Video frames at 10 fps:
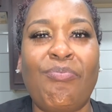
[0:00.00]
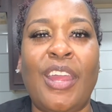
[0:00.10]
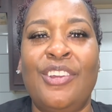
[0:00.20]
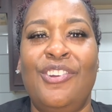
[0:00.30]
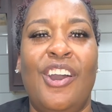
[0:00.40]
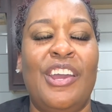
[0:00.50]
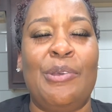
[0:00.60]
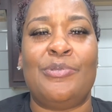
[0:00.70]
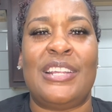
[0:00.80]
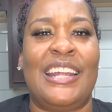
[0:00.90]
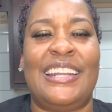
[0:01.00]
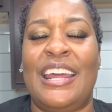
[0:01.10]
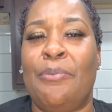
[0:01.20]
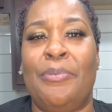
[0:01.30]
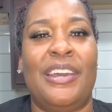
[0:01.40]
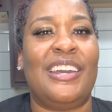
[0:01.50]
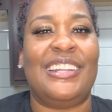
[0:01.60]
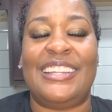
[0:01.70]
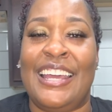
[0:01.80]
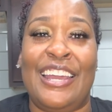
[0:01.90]
you know, he was like, "That'll be a
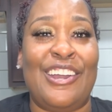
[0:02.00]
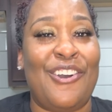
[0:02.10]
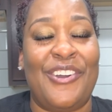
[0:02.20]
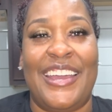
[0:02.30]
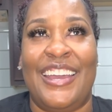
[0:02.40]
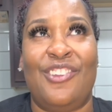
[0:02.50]
good thing. Go ahead."